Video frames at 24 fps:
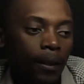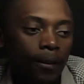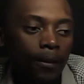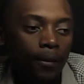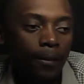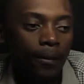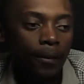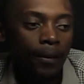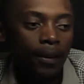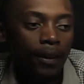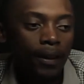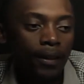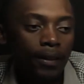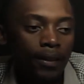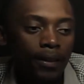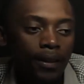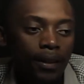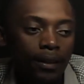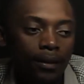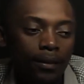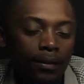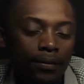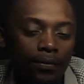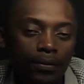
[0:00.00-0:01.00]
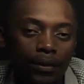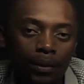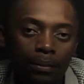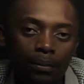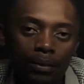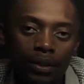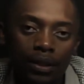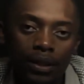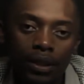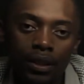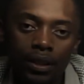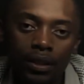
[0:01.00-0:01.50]
So that's our
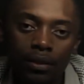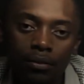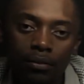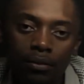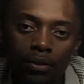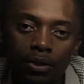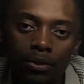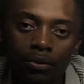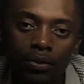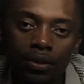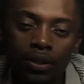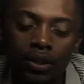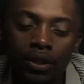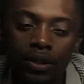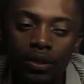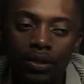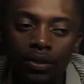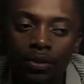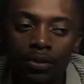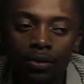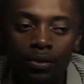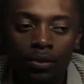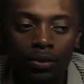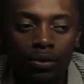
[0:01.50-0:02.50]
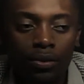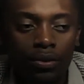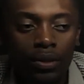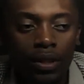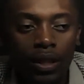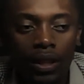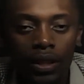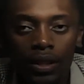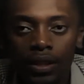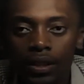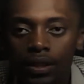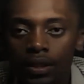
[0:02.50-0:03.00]
formula in which we can use to
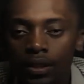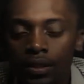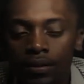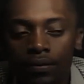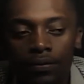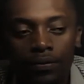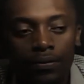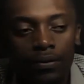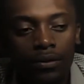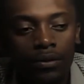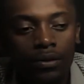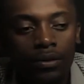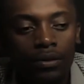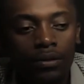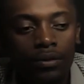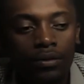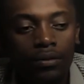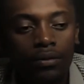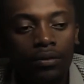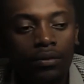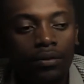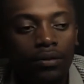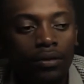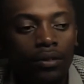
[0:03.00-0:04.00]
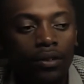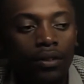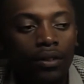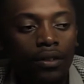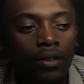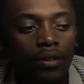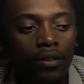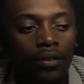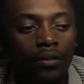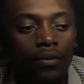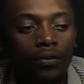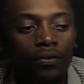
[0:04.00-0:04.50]
calculate for
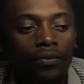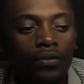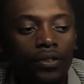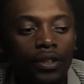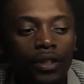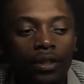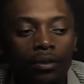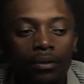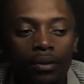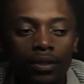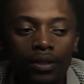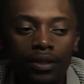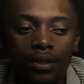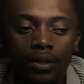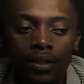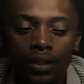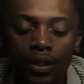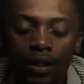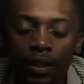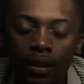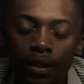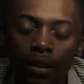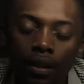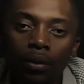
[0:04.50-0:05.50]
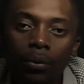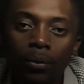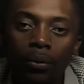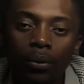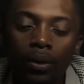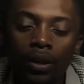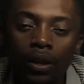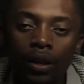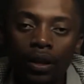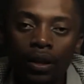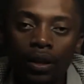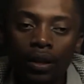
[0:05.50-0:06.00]
frequency,
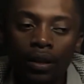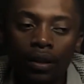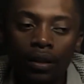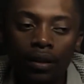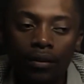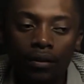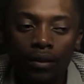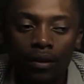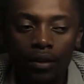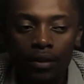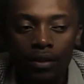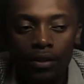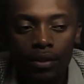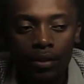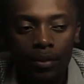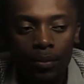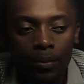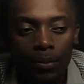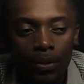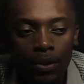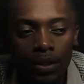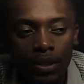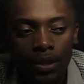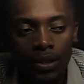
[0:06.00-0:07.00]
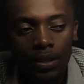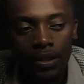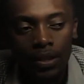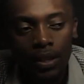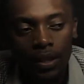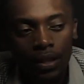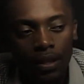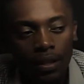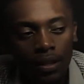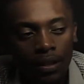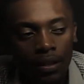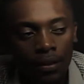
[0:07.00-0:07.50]
where small
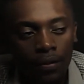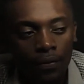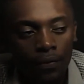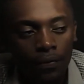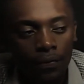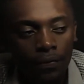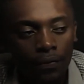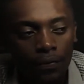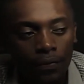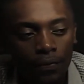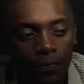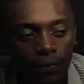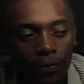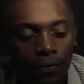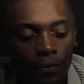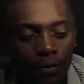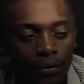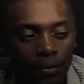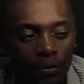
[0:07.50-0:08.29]
letter f